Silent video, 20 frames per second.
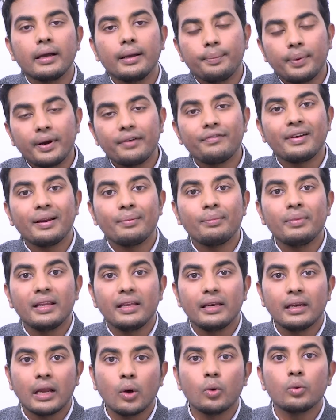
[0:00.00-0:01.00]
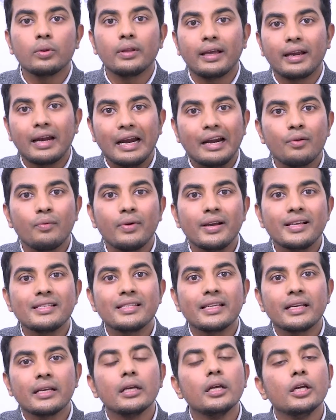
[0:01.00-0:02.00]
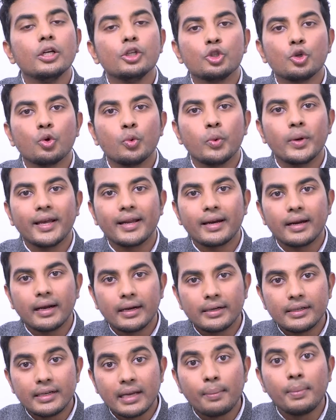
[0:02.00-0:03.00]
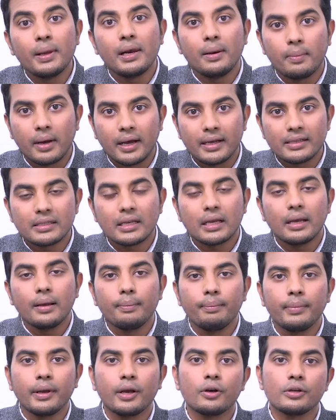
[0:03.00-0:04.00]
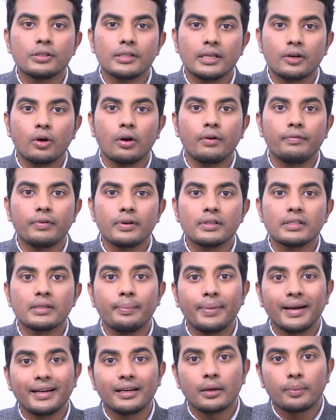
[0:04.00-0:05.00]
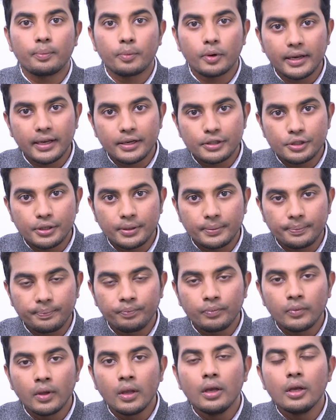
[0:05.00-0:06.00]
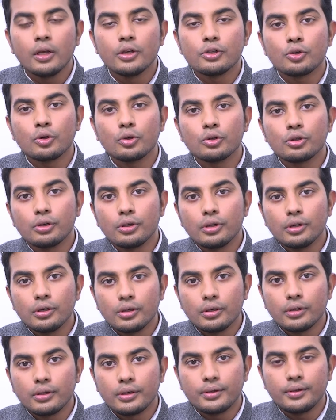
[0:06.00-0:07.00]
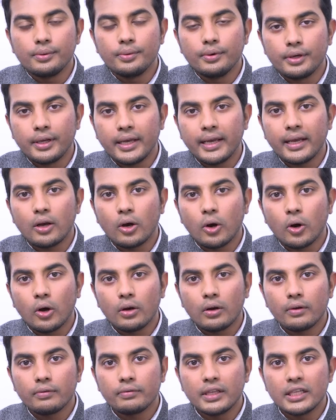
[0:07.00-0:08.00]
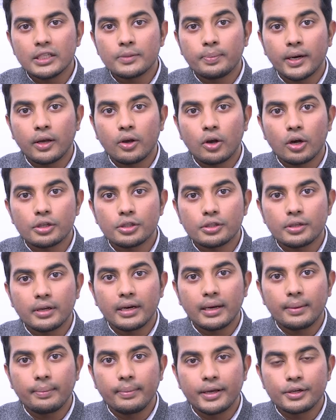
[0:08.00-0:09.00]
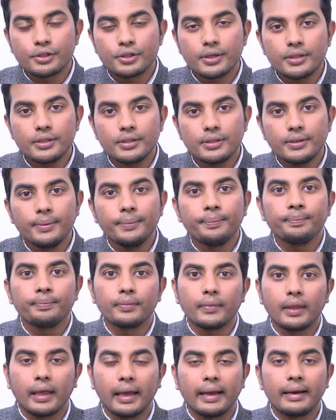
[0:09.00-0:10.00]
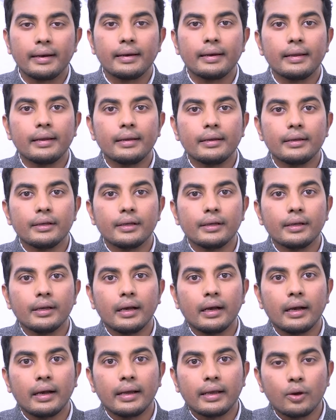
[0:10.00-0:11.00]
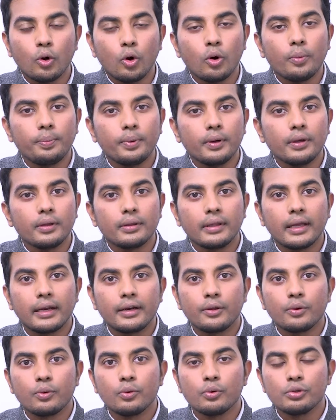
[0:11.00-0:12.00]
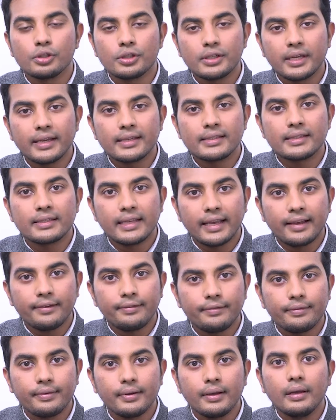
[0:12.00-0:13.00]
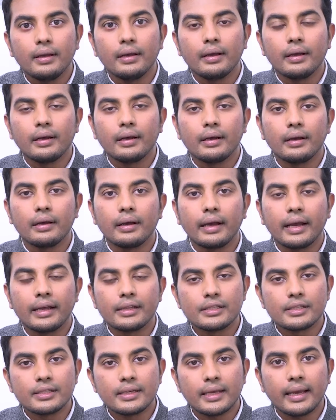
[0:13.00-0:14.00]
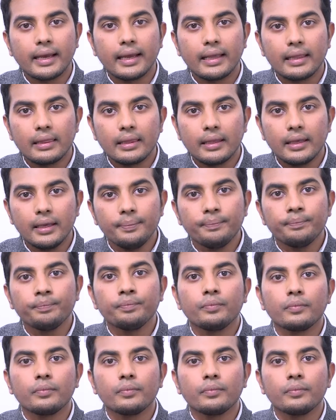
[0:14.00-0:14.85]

Preferably now they are advising to wear a double mask because it offers a better protection. So take all of these precautionary measures, and I hope that you stay safe and stay healthy.